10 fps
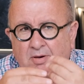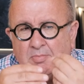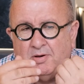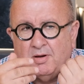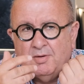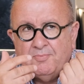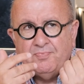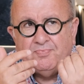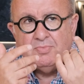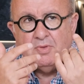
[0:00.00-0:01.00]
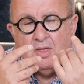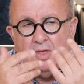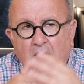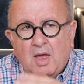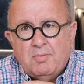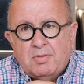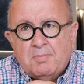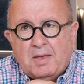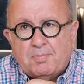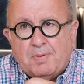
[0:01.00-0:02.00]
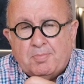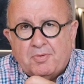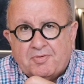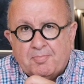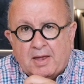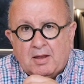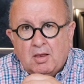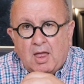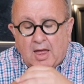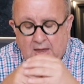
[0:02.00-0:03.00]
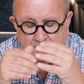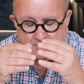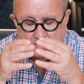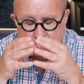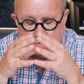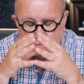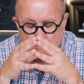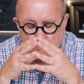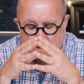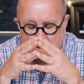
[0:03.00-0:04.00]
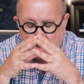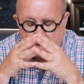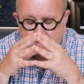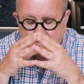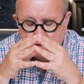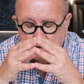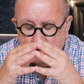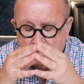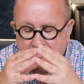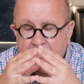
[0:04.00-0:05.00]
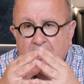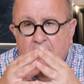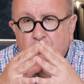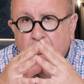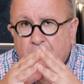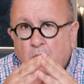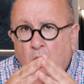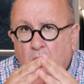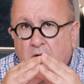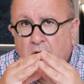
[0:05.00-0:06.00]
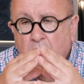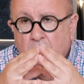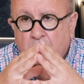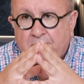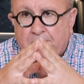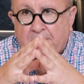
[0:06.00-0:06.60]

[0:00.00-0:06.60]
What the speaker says: seem to, they make people smile and they're doing well. And St Andrew's Walk was a